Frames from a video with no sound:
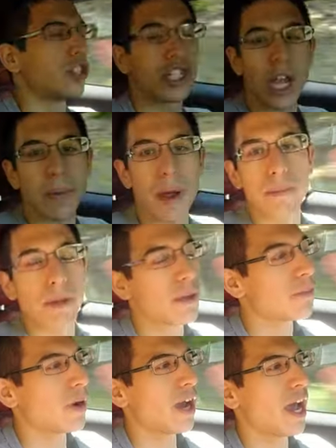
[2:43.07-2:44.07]
Shame on
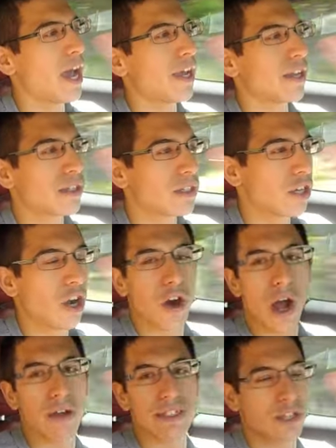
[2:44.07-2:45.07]
me, but hey, you know,
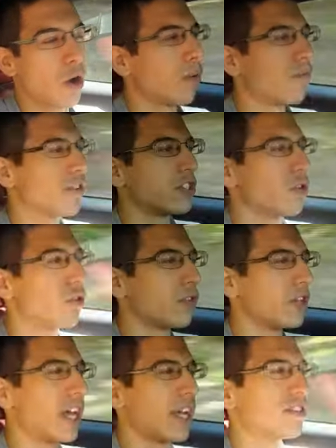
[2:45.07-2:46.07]
I was home for two or
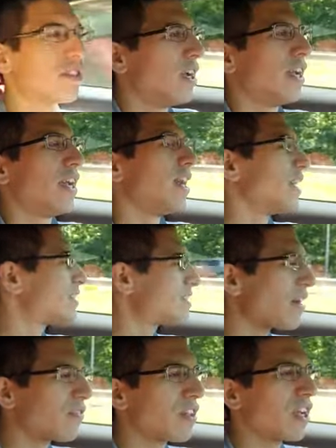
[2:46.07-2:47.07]
three days. It's
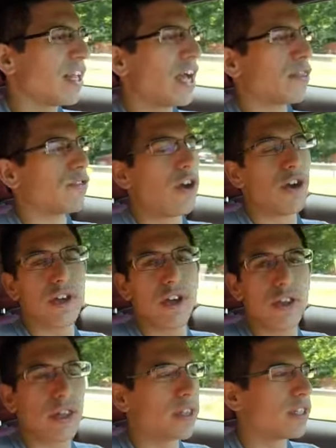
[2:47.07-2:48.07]
definitely a lot
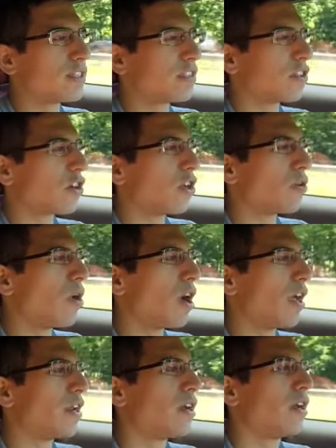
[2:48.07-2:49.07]
throatier than the
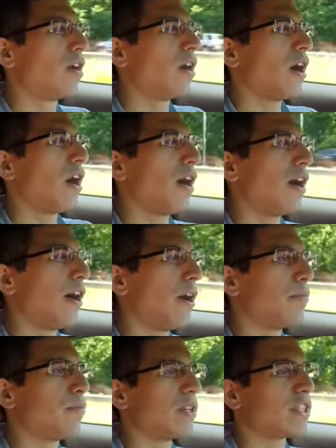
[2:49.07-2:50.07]
Z31.
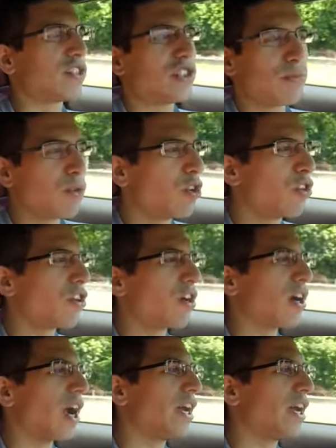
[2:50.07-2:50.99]
Um, it's smoother.